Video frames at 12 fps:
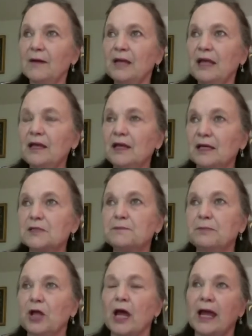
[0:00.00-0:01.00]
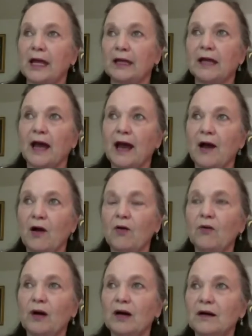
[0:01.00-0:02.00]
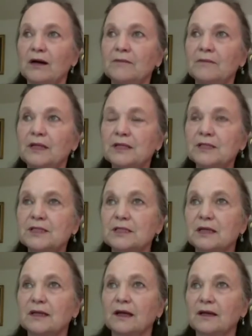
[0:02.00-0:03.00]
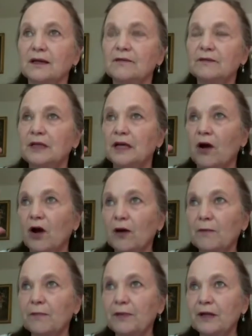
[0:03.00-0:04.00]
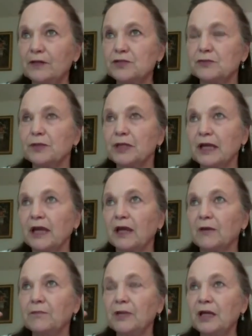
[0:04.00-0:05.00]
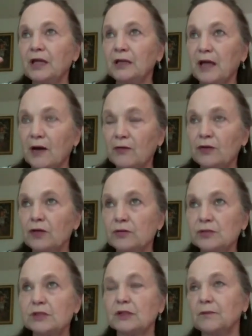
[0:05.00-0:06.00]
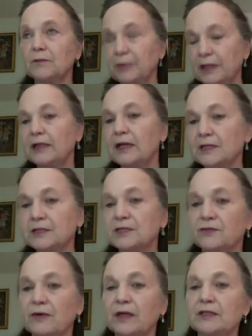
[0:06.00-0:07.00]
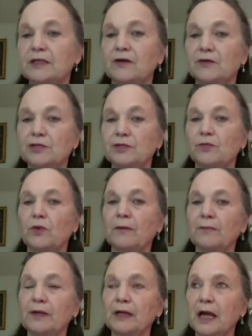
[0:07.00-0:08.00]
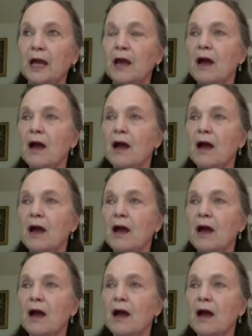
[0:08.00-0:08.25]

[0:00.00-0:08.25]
He explained how the HAARP instrument can be now used completely as a directed energy weapon.